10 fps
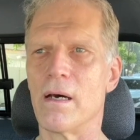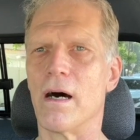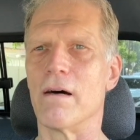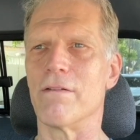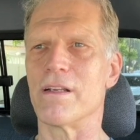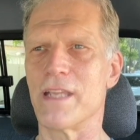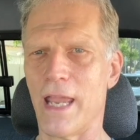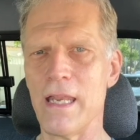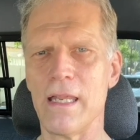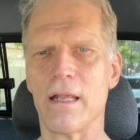of
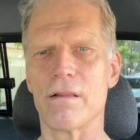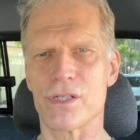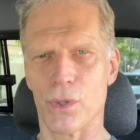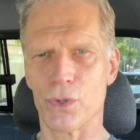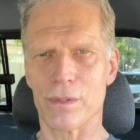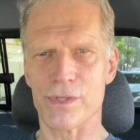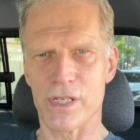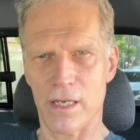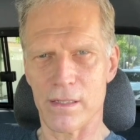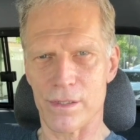attaining the social
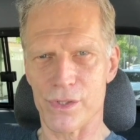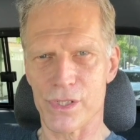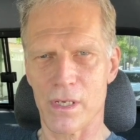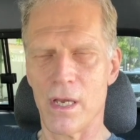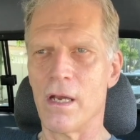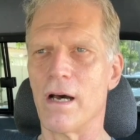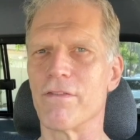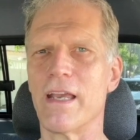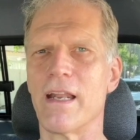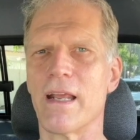skills,
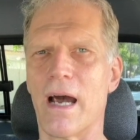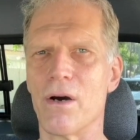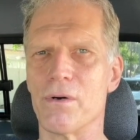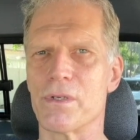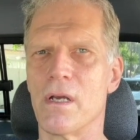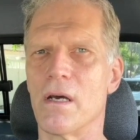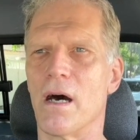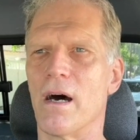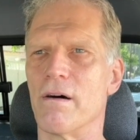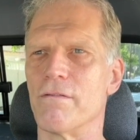of getting out
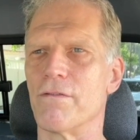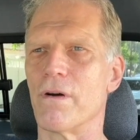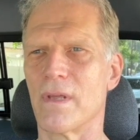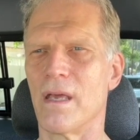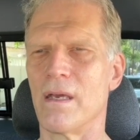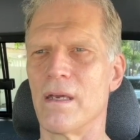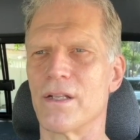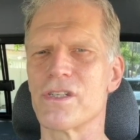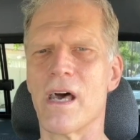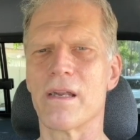of,
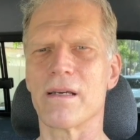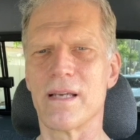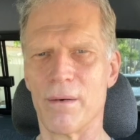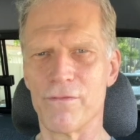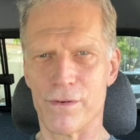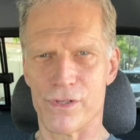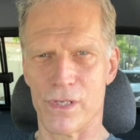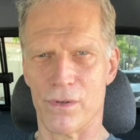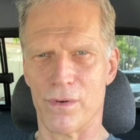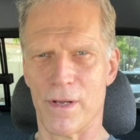it's not a comfort
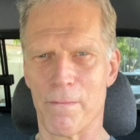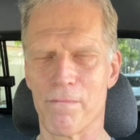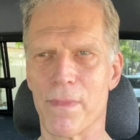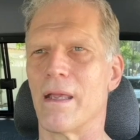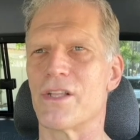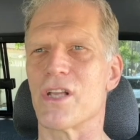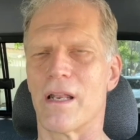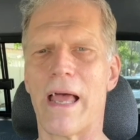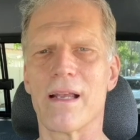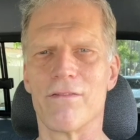zone. It's a
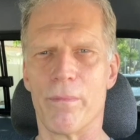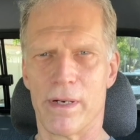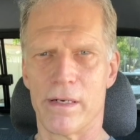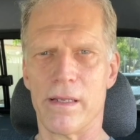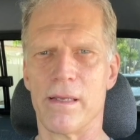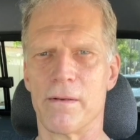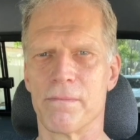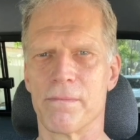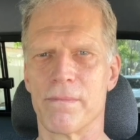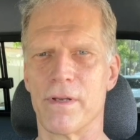lack of ability.
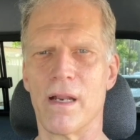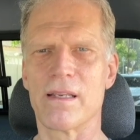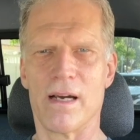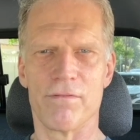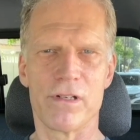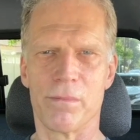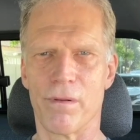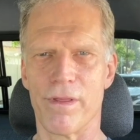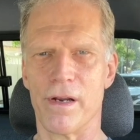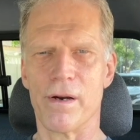You're not comfortable
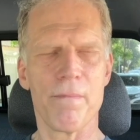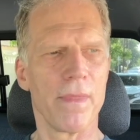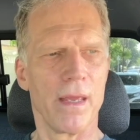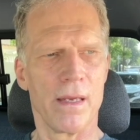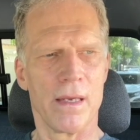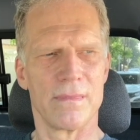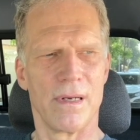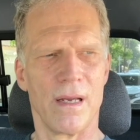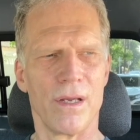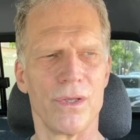there.
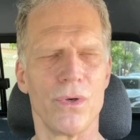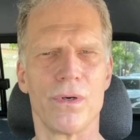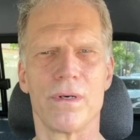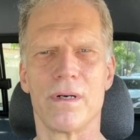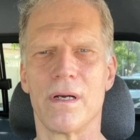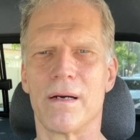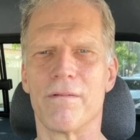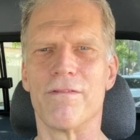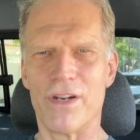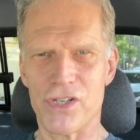You're
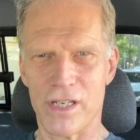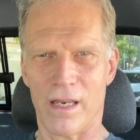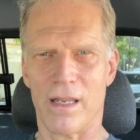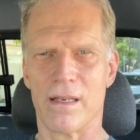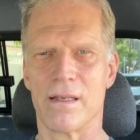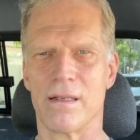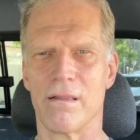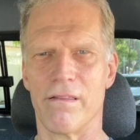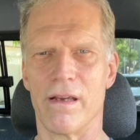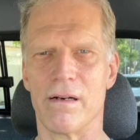vegetating
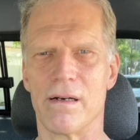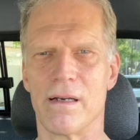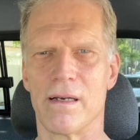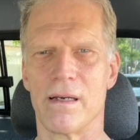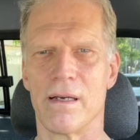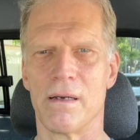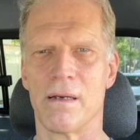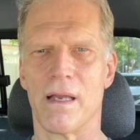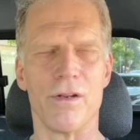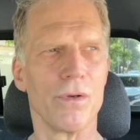there.
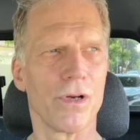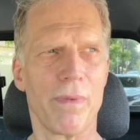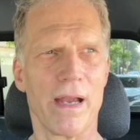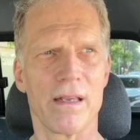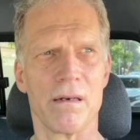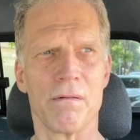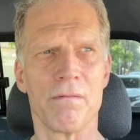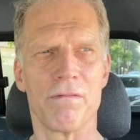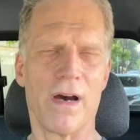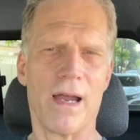And you look back in
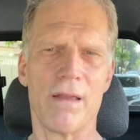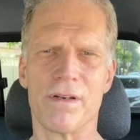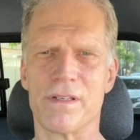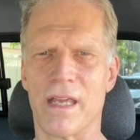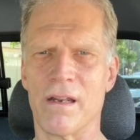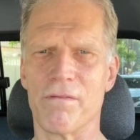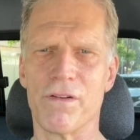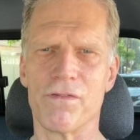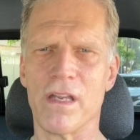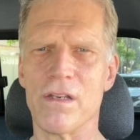5 and 10 and
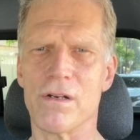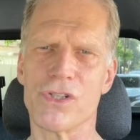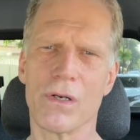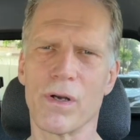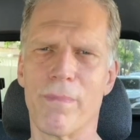15 years, you look